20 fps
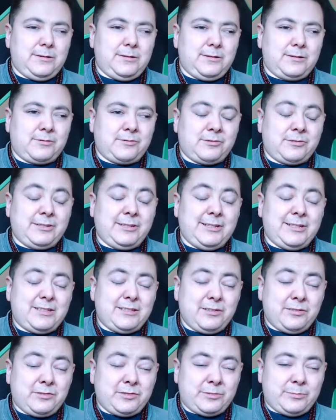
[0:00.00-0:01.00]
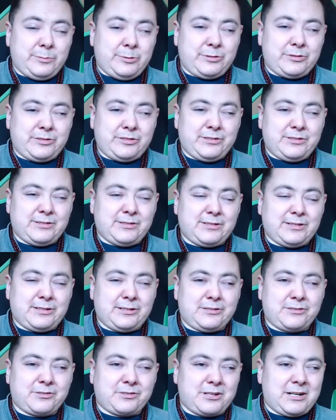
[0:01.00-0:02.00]
release those emotions that
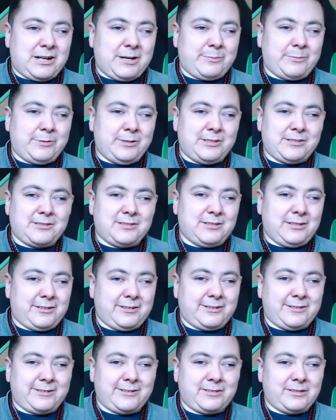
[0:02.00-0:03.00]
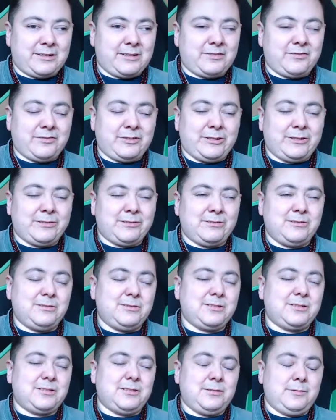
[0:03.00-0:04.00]
are trapped and stuck inside of you.
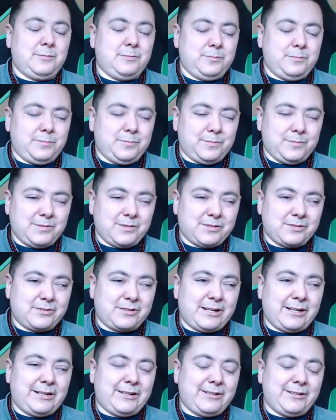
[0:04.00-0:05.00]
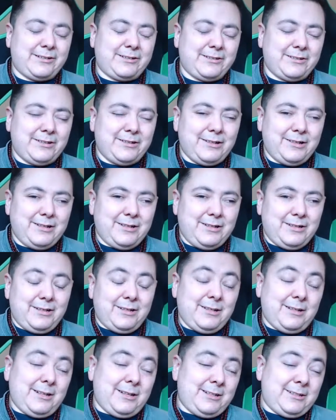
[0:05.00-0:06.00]
So it's great.
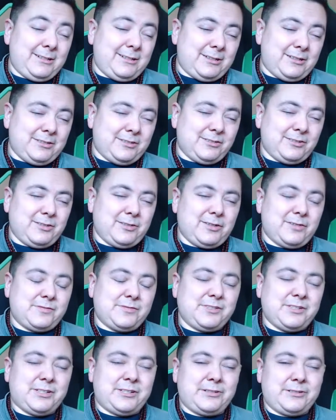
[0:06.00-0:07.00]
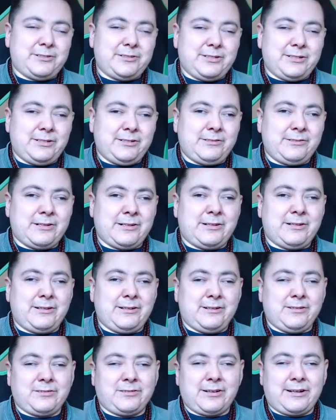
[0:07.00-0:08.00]
And it also gives you energy,
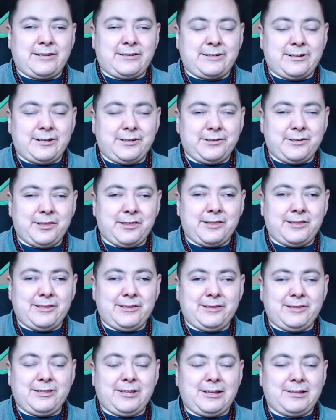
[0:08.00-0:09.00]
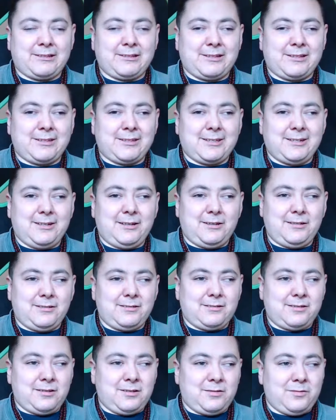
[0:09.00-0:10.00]
greater health, and things like that.
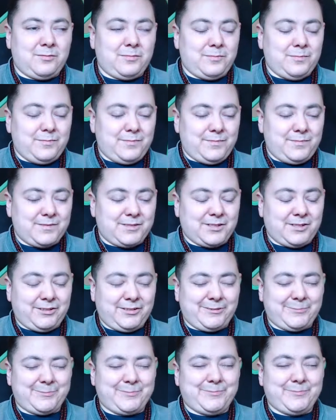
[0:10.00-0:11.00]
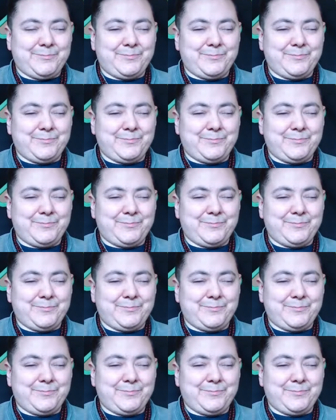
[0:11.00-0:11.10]
So it's awesome.